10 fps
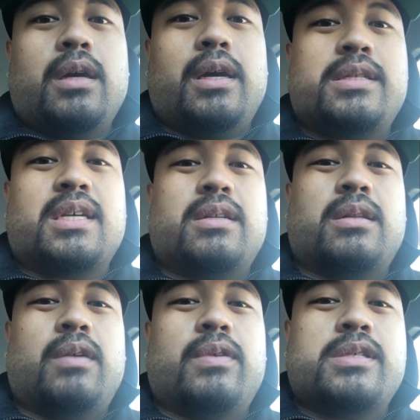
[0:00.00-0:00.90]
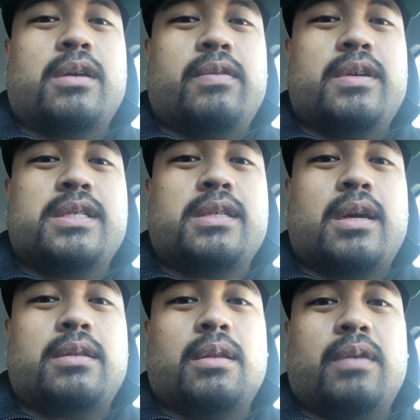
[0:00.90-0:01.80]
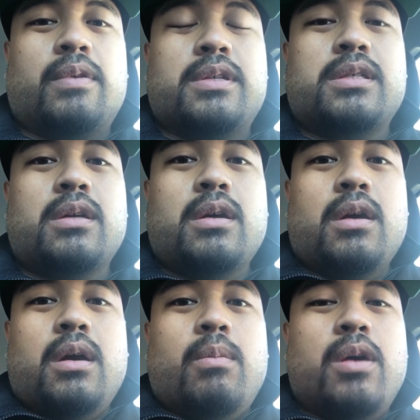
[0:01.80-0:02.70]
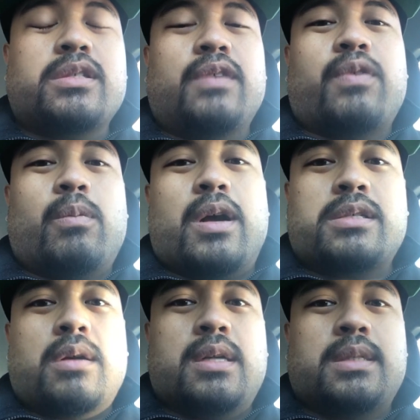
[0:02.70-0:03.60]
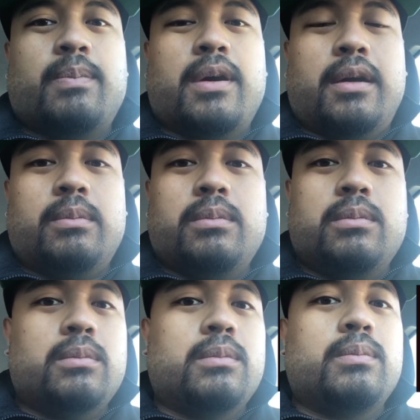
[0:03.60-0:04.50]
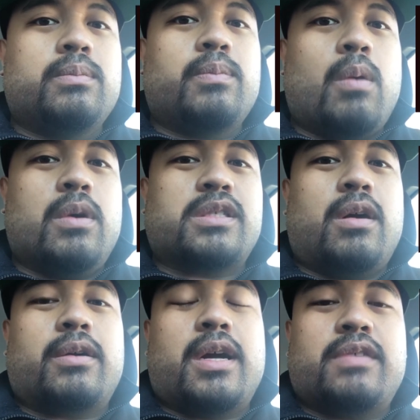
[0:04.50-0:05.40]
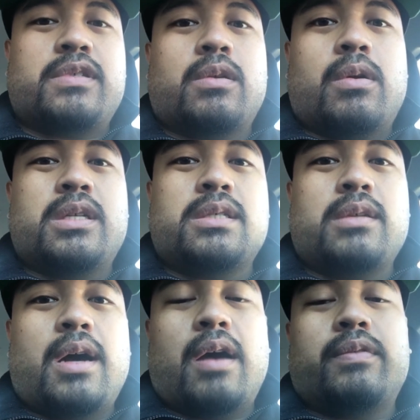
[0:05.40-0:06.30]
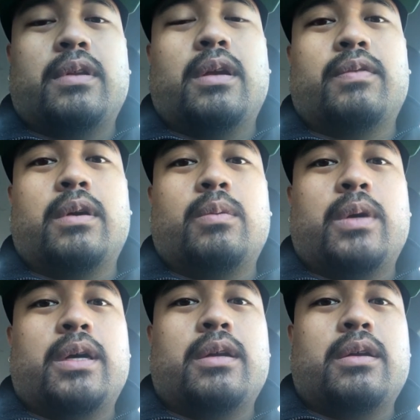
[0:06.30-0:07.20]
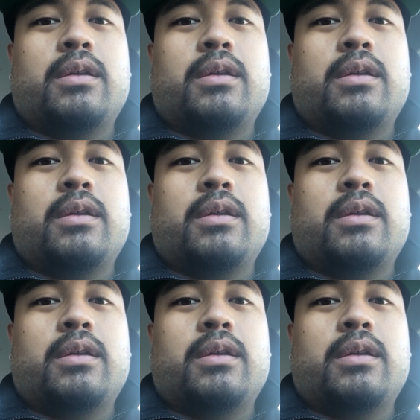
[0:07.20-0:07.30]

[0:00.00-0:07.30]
it's a delivery service that delivers mostly from restaurants, but almost all kinds of stores. I have delivered with